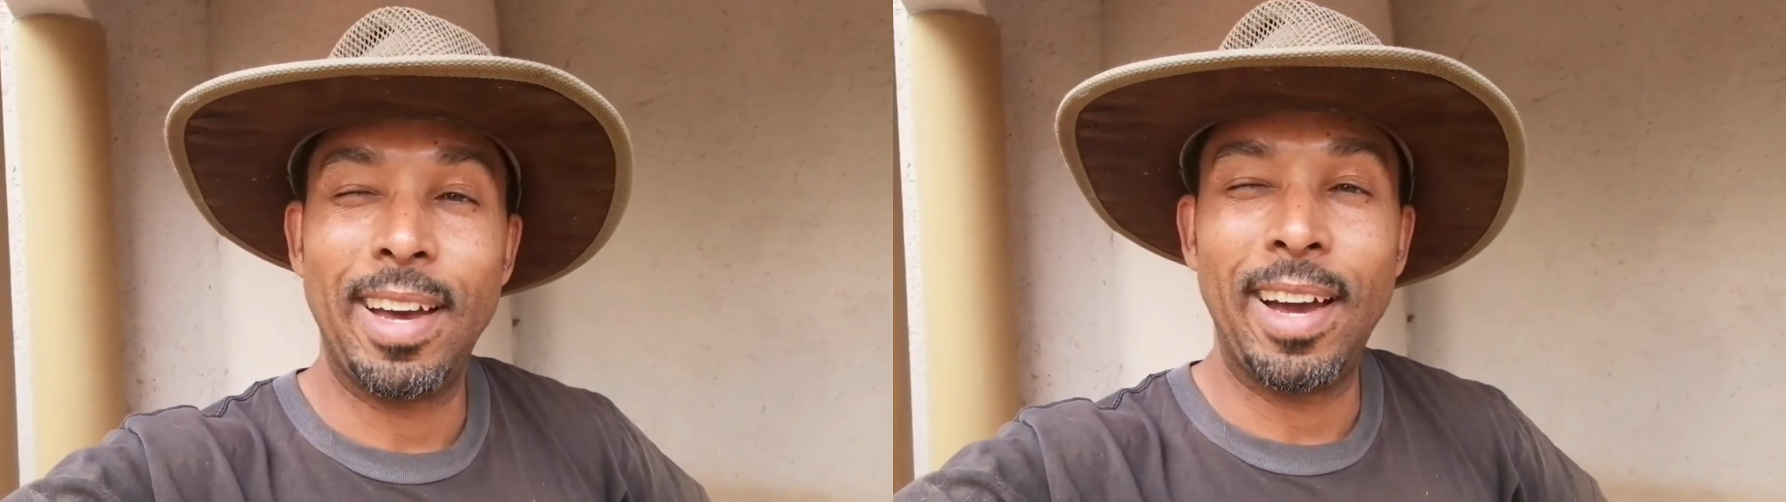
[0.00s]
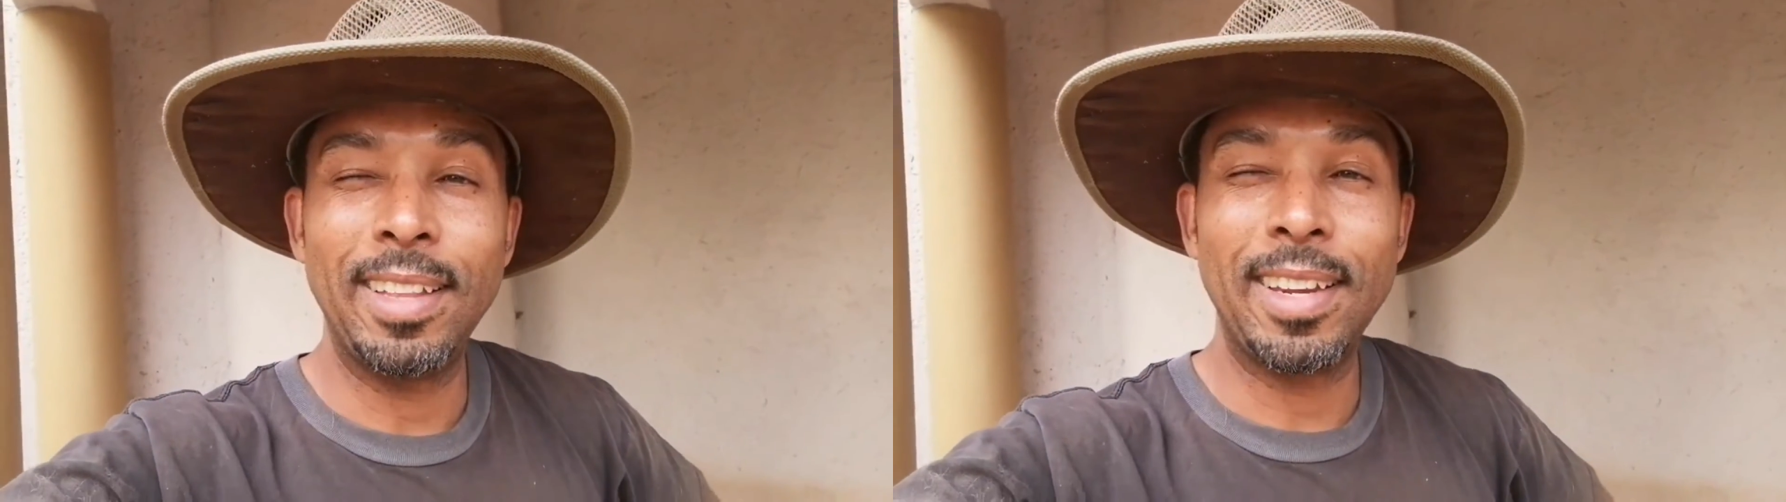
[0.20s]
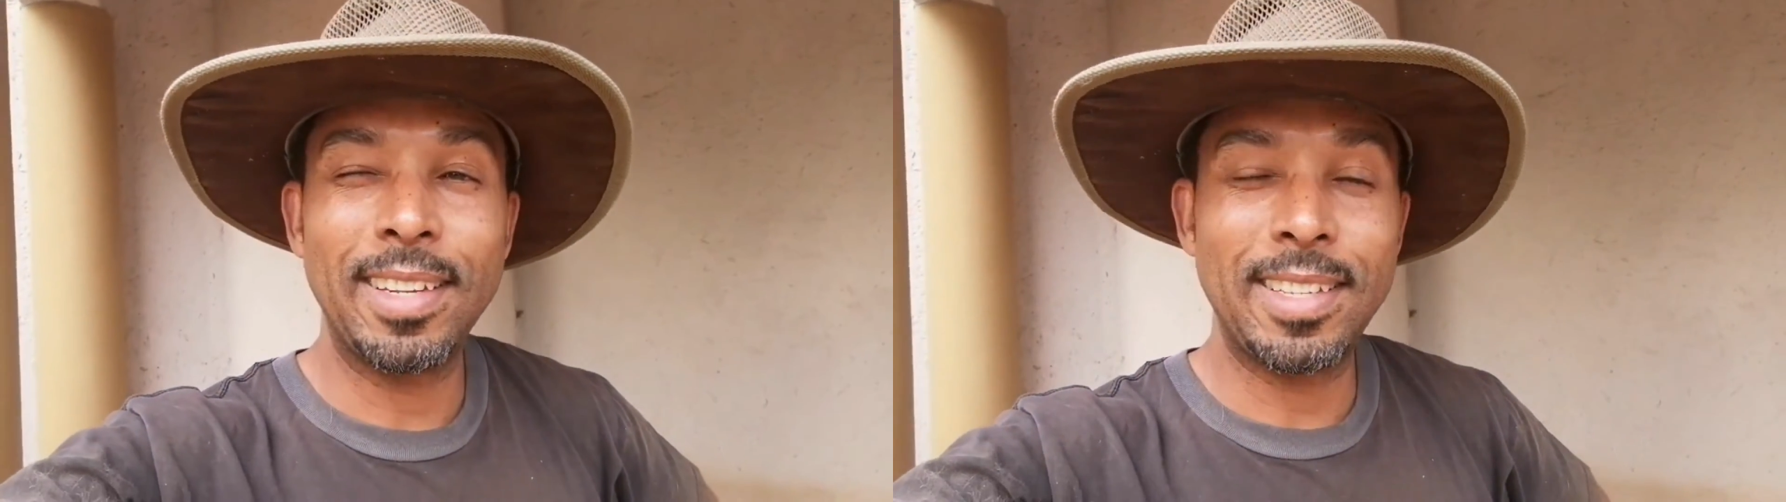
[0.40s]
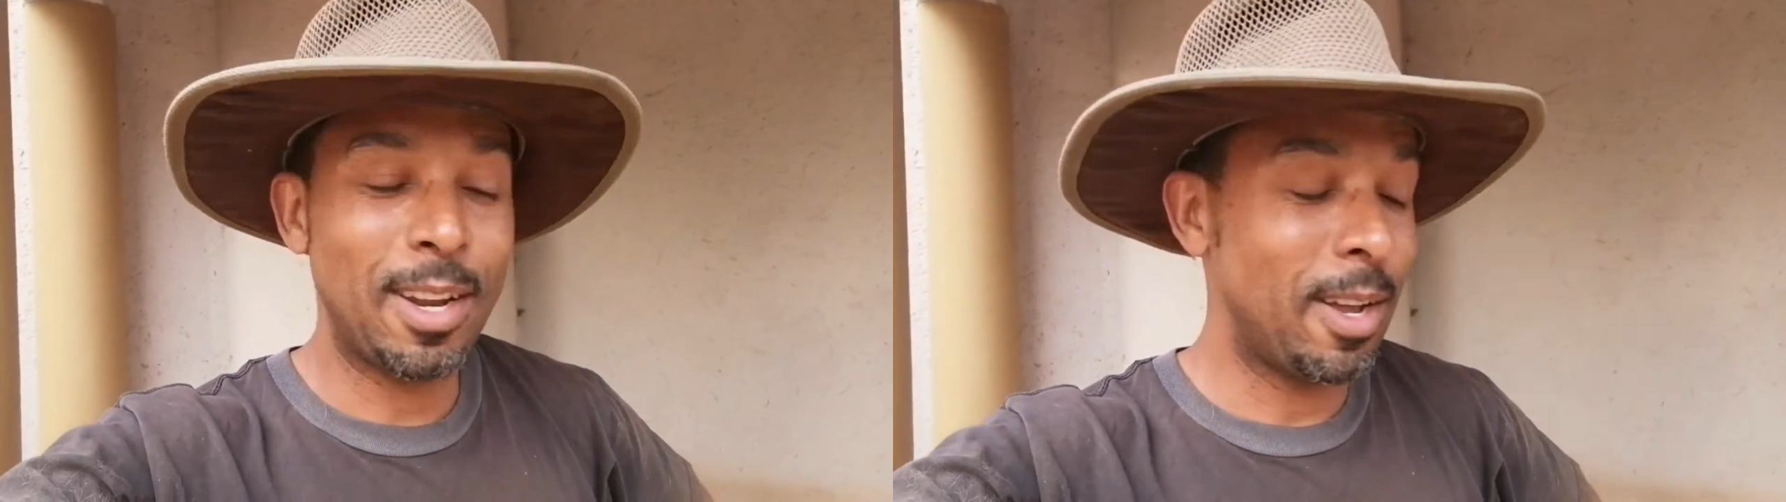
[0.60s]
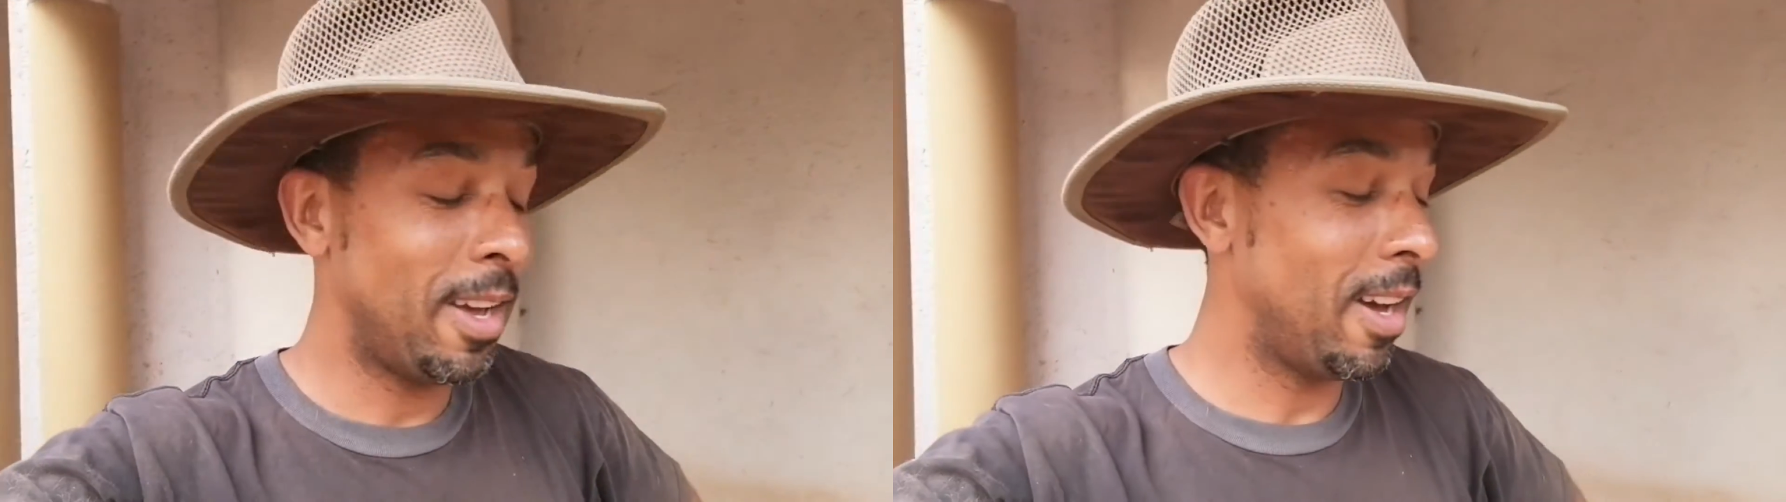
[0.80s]

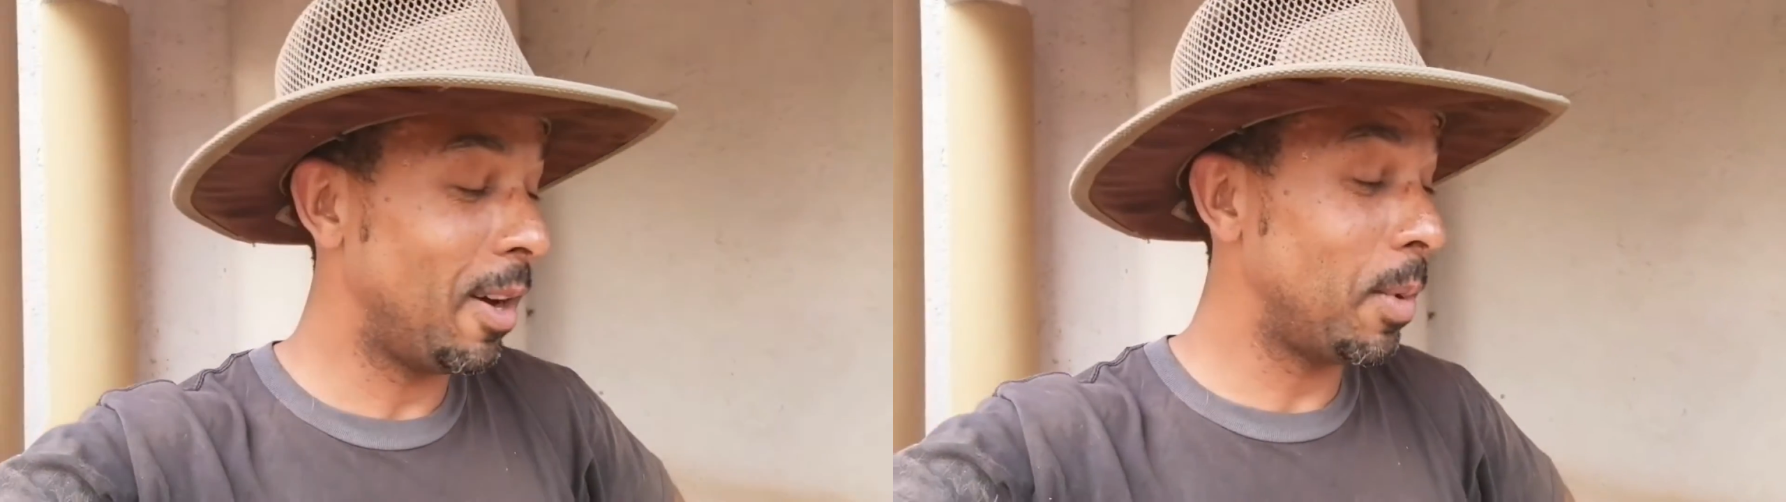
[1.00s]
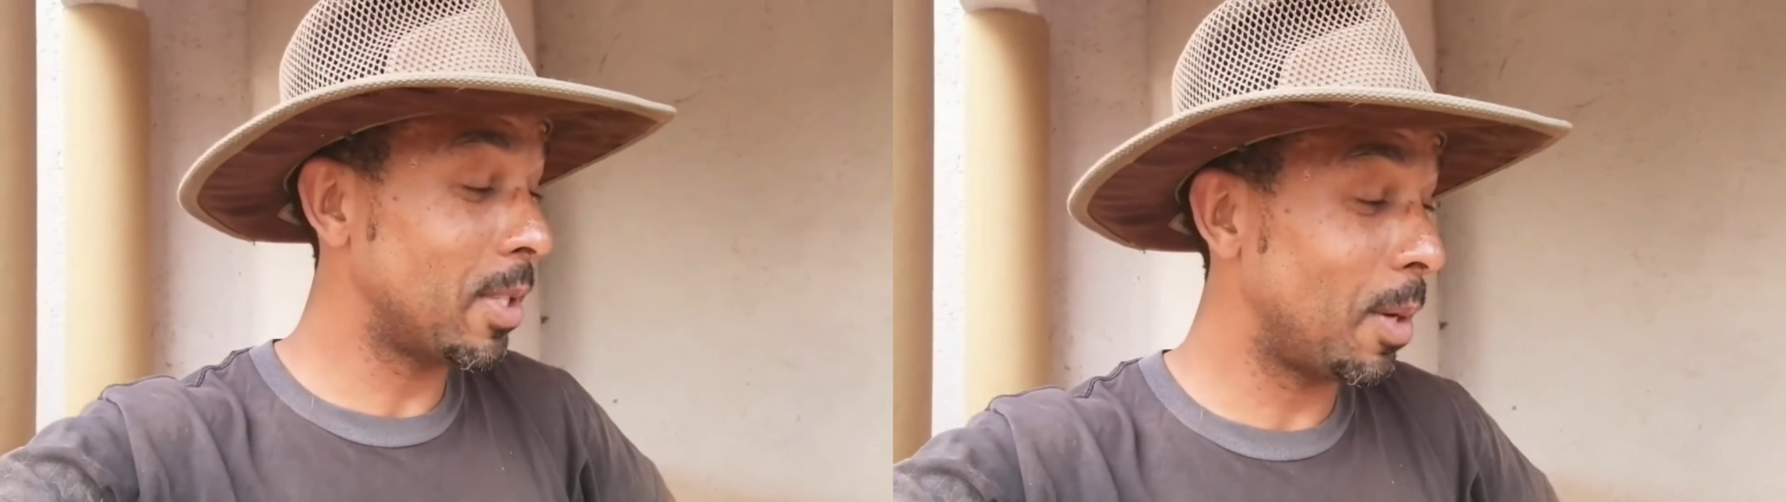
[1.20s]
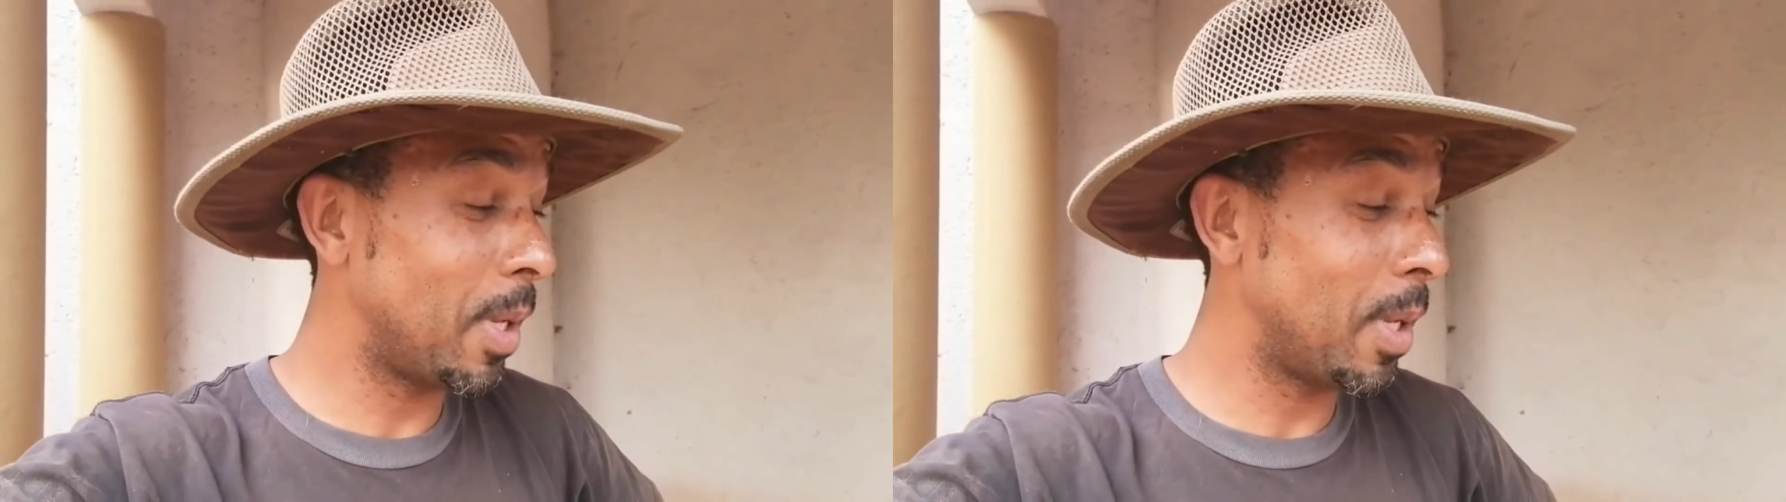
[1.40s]
110. How much?